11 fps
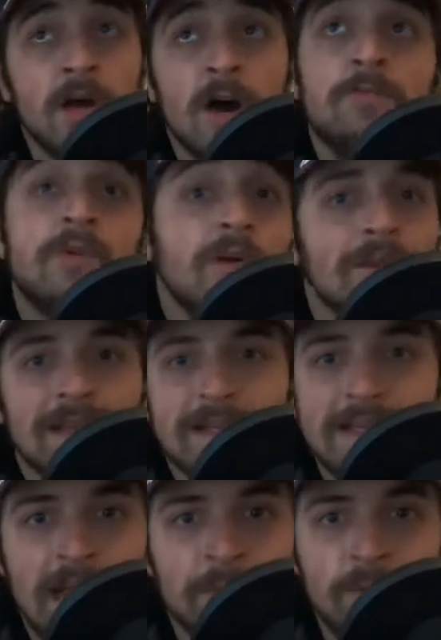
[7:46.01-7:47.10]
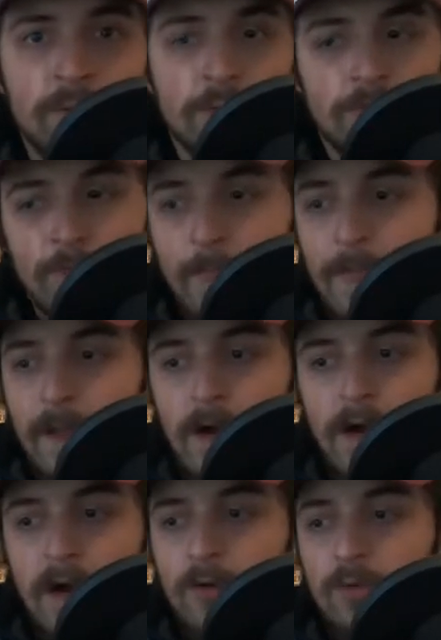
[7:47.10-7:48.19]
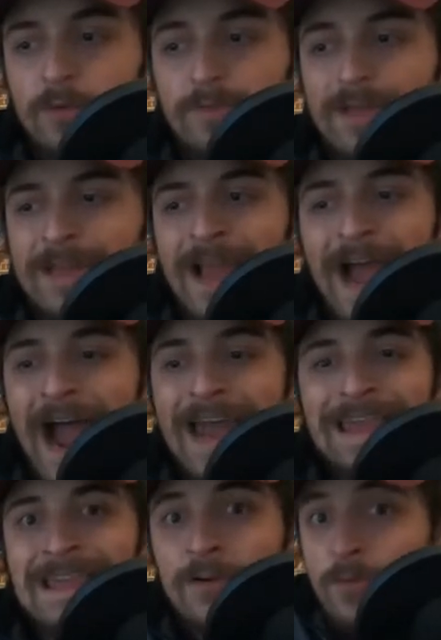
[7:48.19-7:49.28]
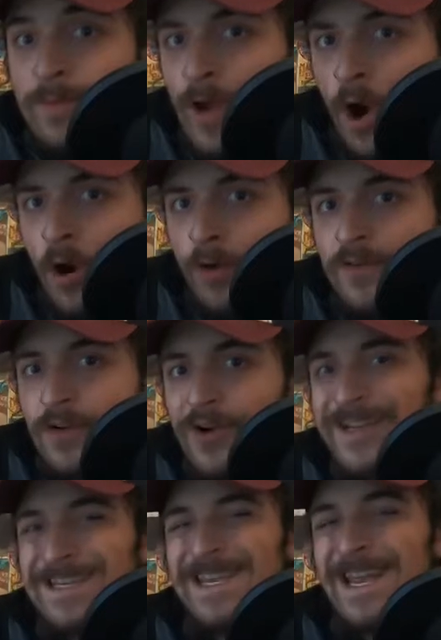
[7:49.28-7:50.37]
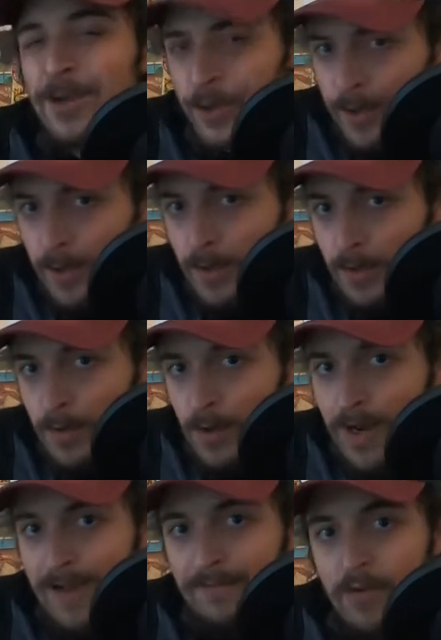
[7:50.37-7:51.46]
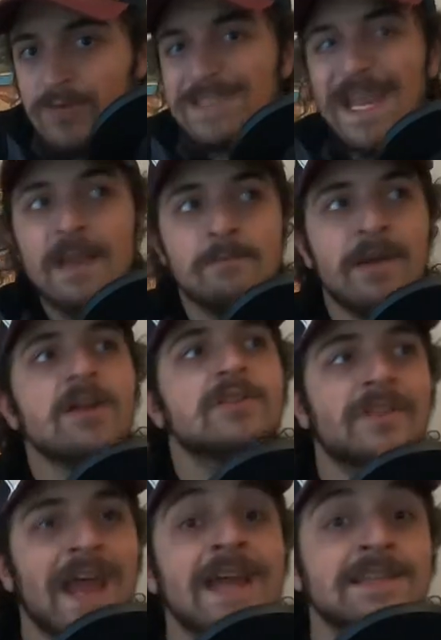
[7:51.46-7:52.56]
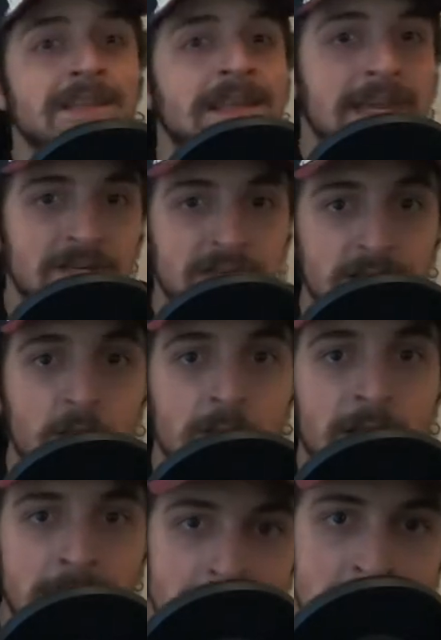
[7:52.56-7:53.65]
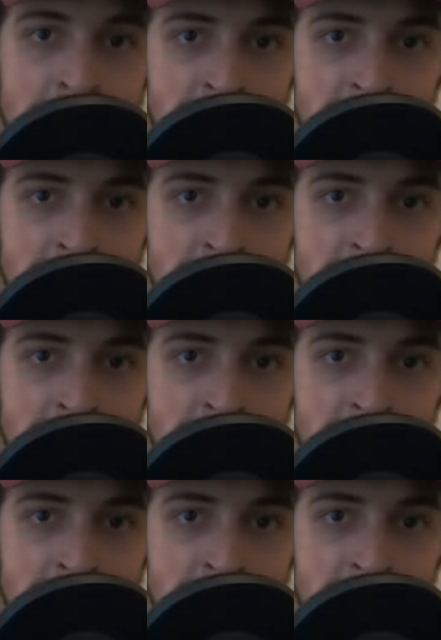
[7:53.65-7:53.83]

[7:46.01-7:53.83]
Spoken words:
A perfect example would be, I think it would be hard to cook dinner if there was 10 pairs of hands in the kitchen, okay?